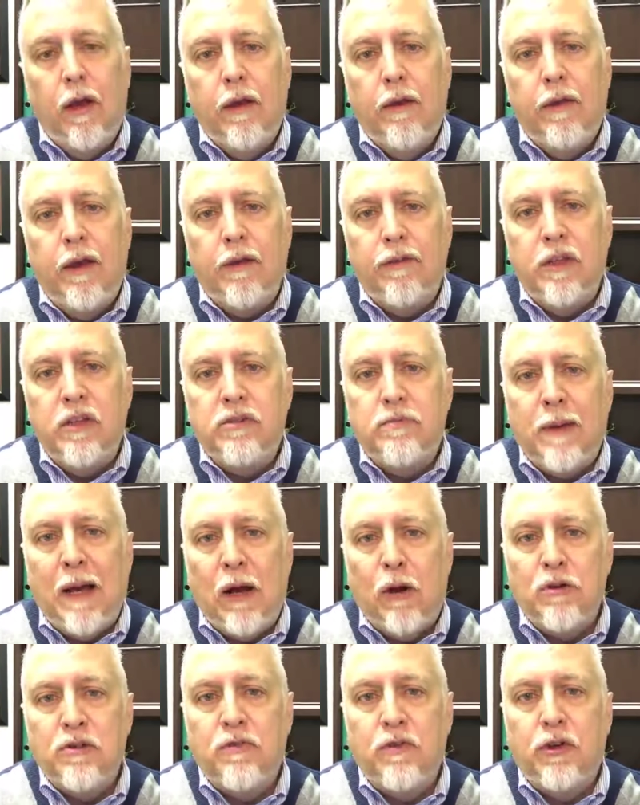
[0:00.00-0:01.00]
Now, these
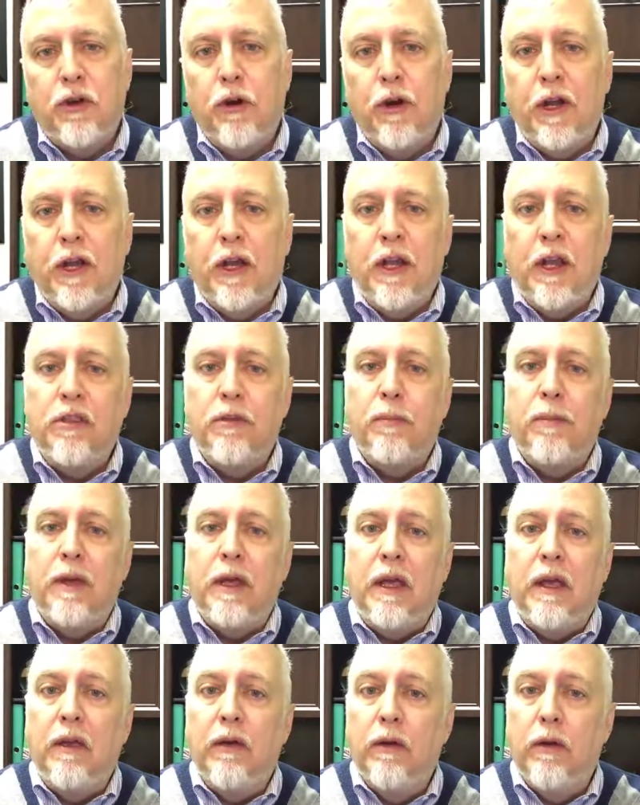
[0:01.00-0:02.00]
powers of attorney can either
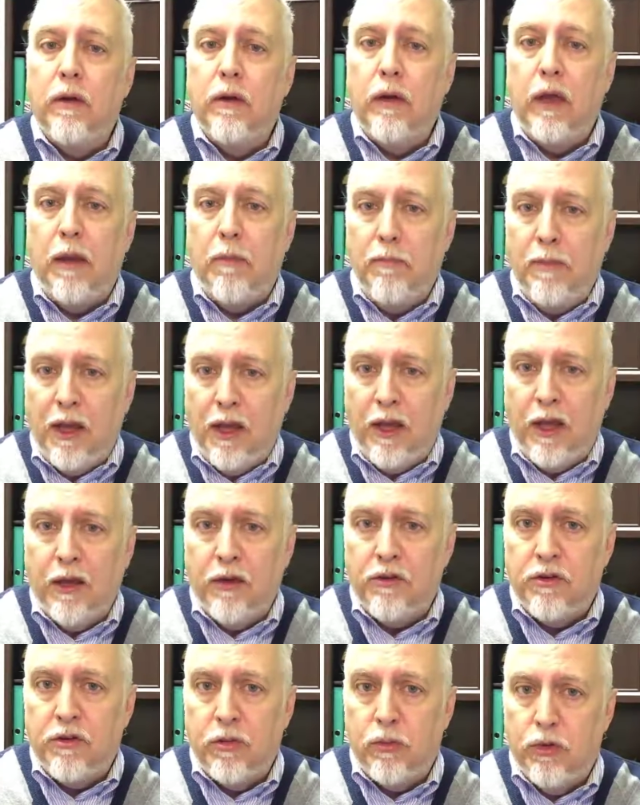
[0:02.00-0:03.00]
be
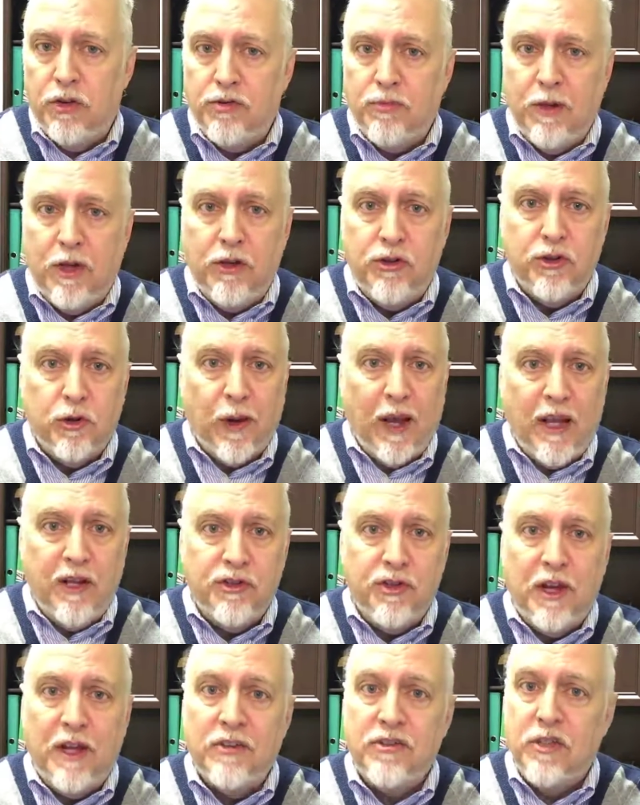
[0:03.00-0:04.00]
immediate, which means your
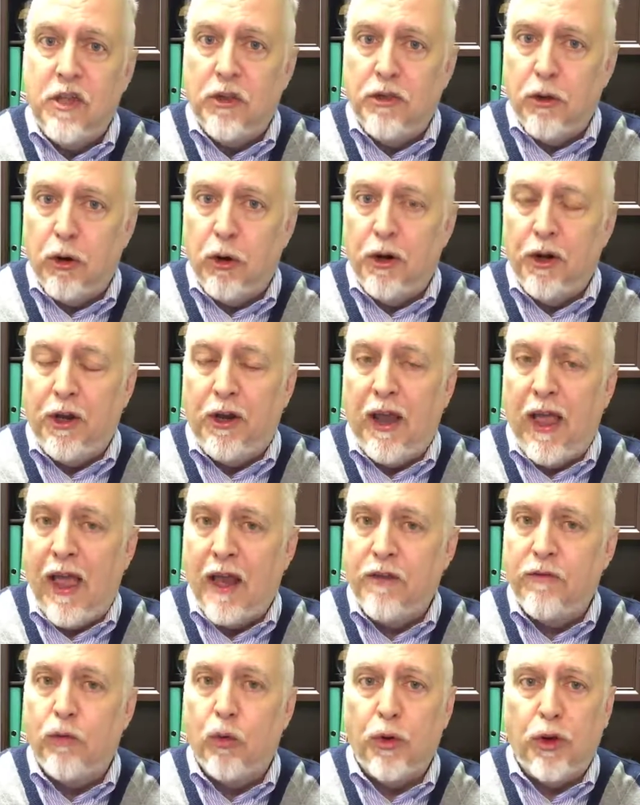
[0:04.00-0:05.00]
agent has the authority to
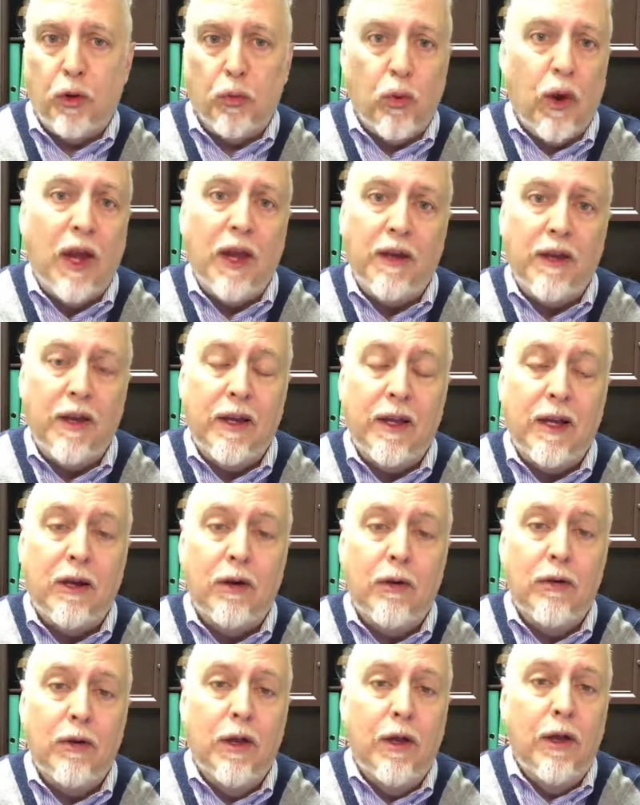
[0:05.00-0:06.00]
act for you right
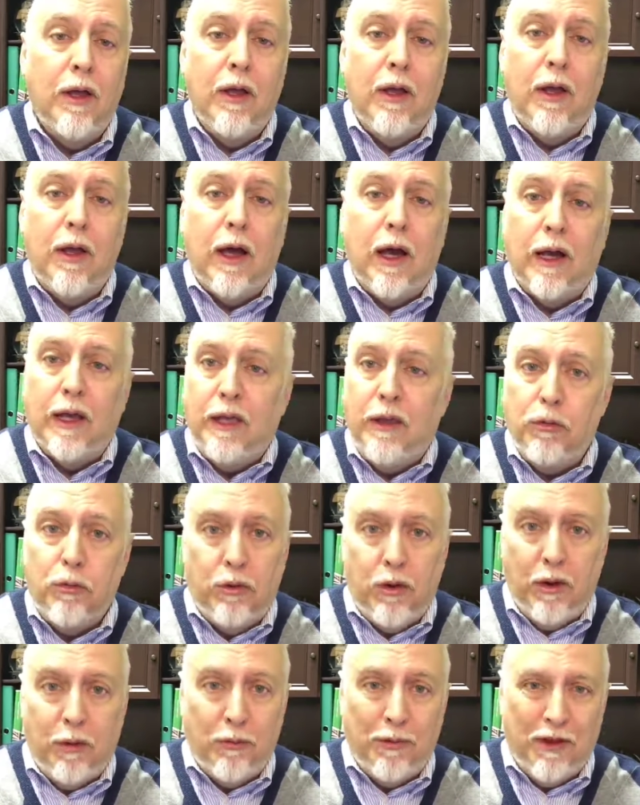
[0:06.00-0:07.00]
now.
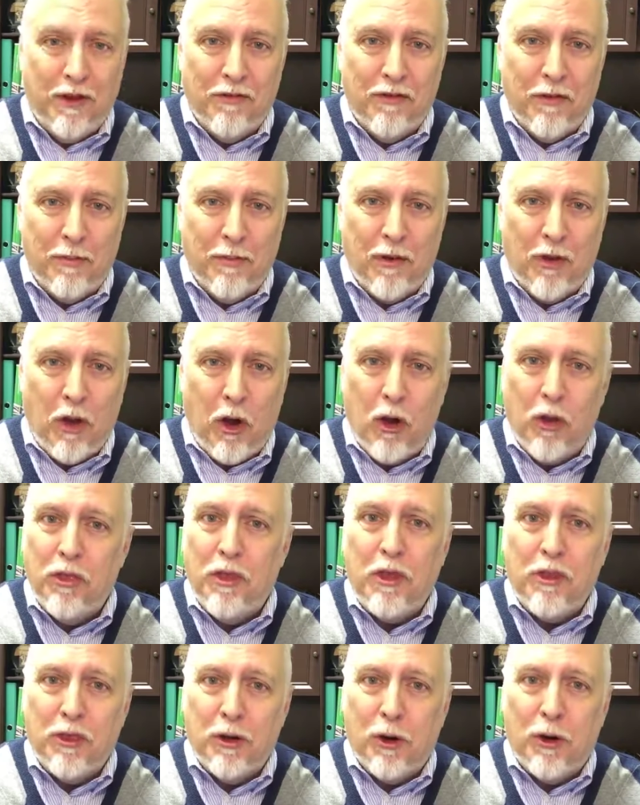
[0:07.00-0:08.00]
You give him all
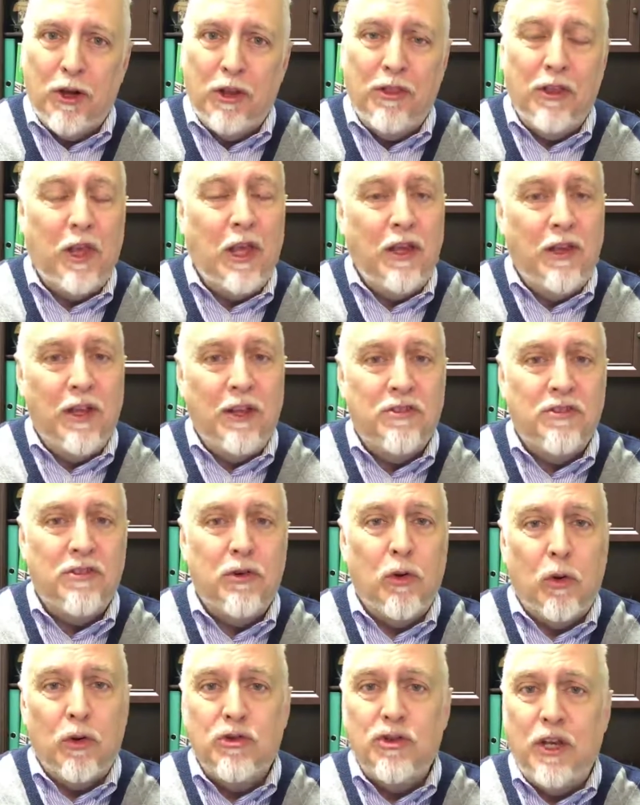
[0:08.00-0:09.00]
the authority that he needs
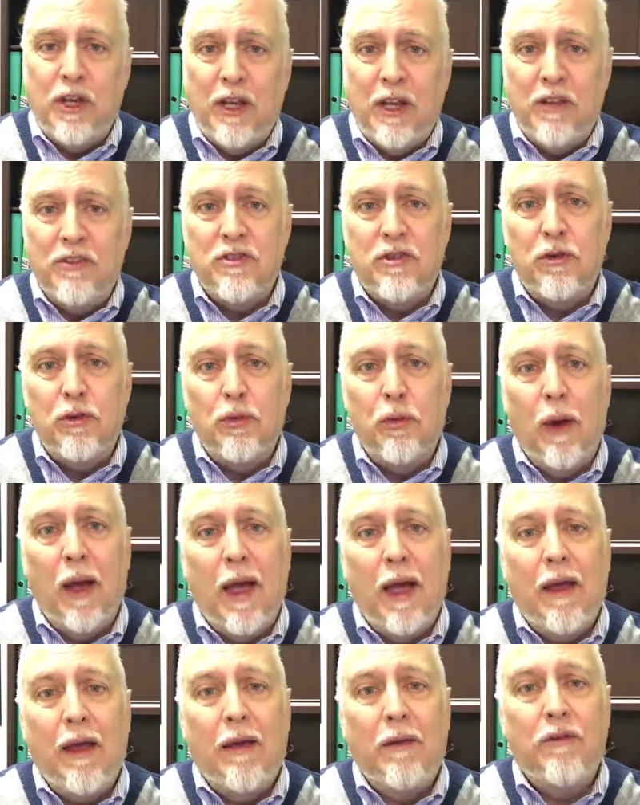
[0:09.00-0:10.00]
or she needs to
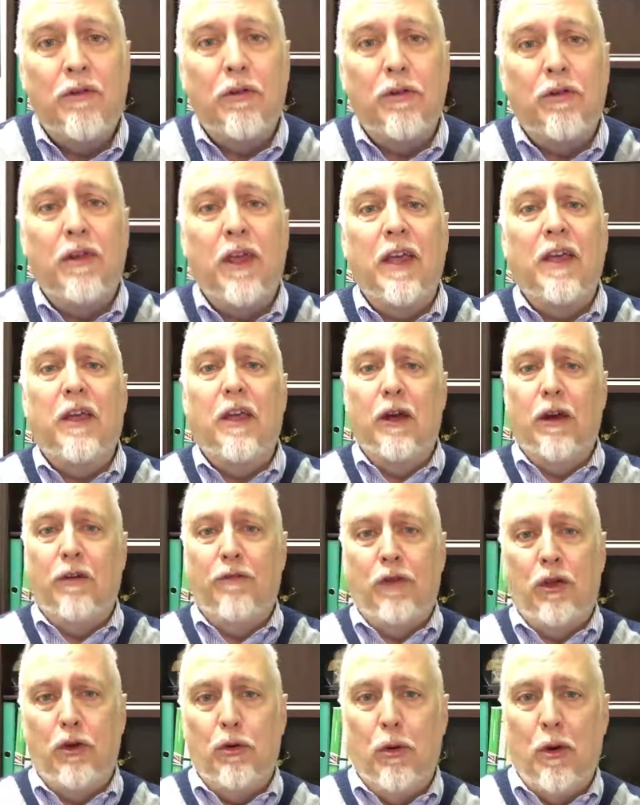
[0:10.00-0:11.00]
take care
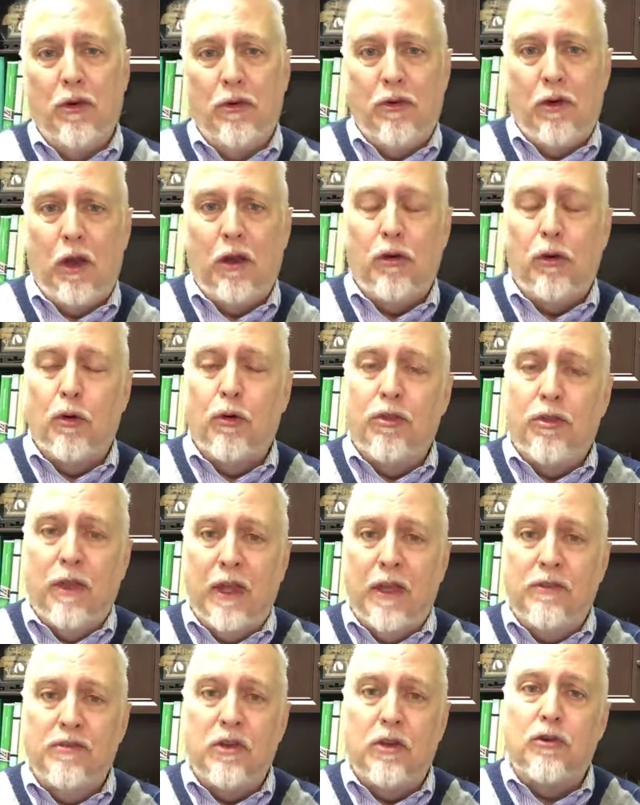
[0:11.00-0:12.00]
of you and your
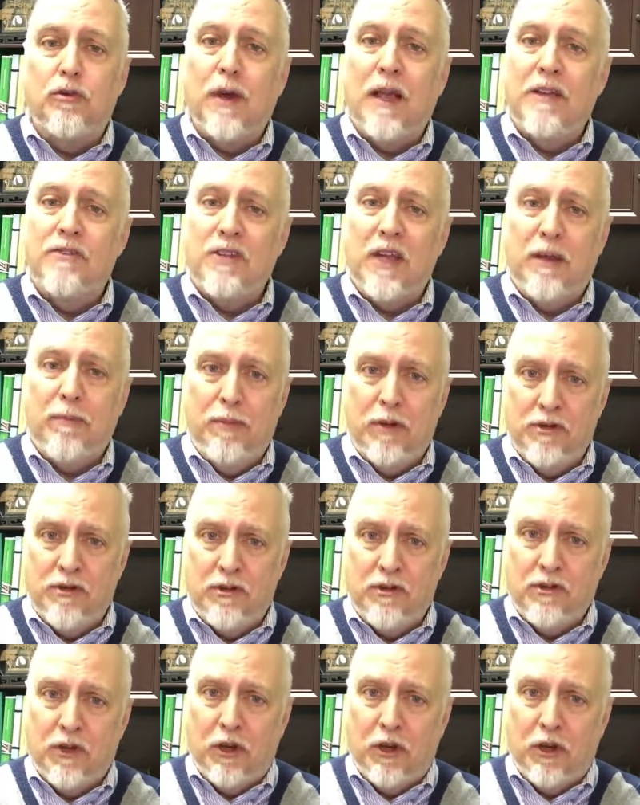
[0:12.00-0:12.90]
things and transact business